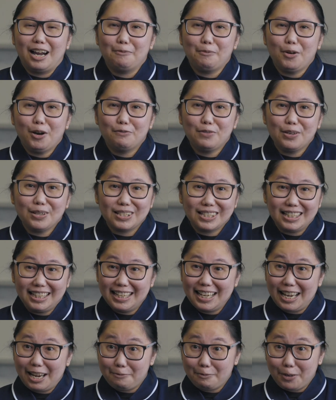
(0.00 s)

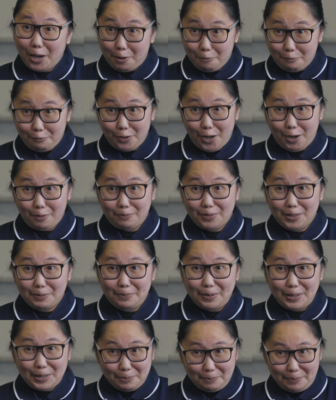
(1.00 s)
Obviously, I came from the
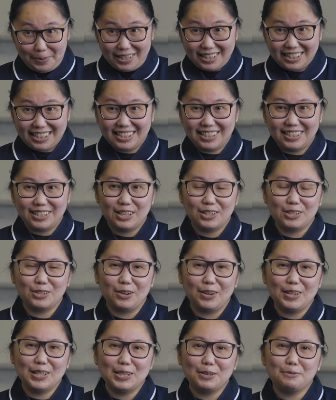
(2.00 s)
Philippines.
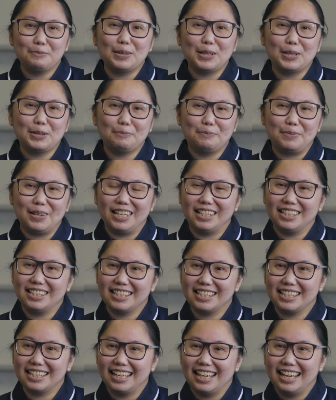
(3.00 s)
So in the
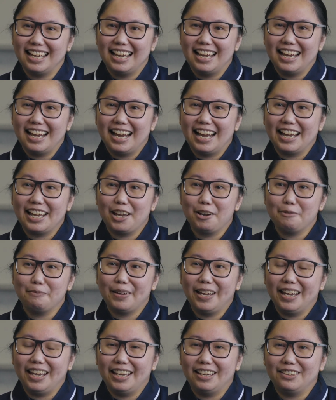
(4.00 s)
Philippines, I
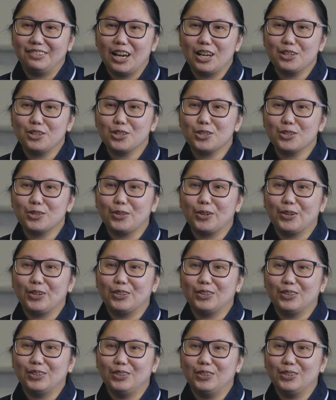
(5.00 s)
am a
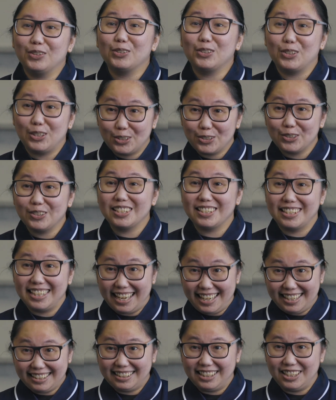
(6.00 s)
registered nutritionist
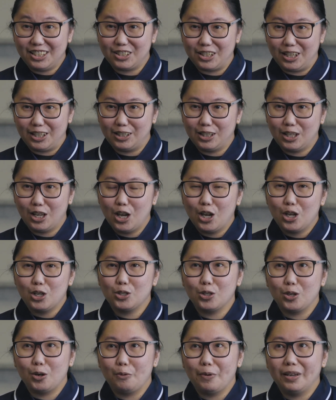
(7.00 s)
dietitian.
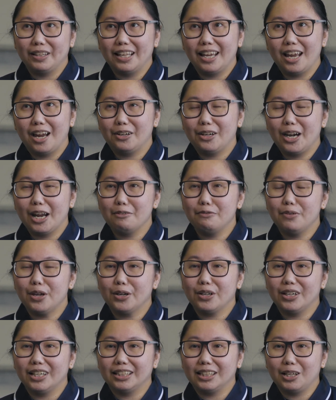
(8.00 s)
So when I arrive
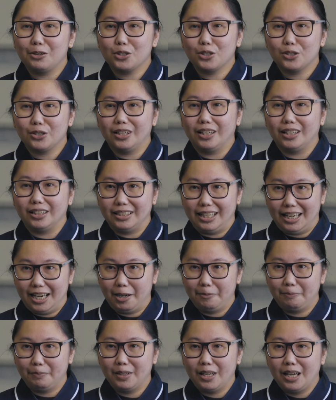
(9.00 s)
here in
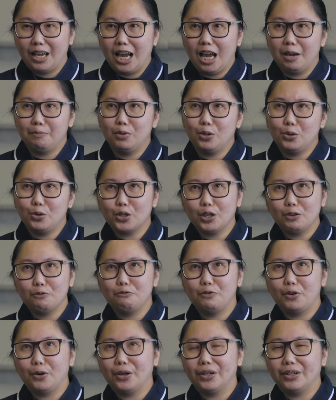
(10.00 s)
Australia, I'm
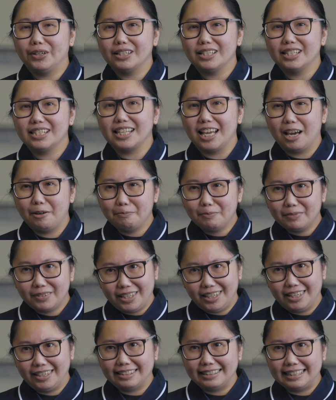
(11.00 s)
looking for
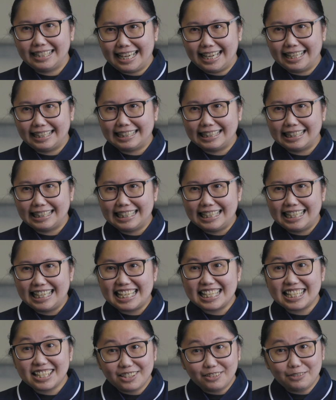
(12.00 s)
something that
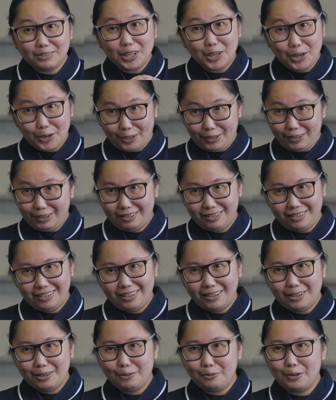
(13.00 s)
is near
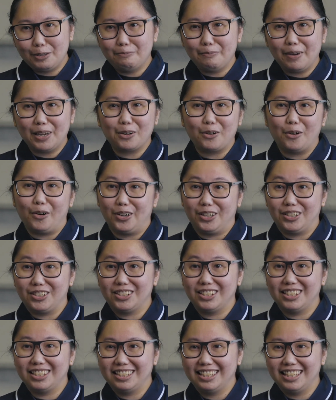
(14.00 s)
with my
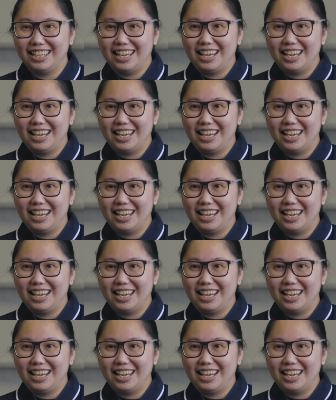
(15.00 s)
course.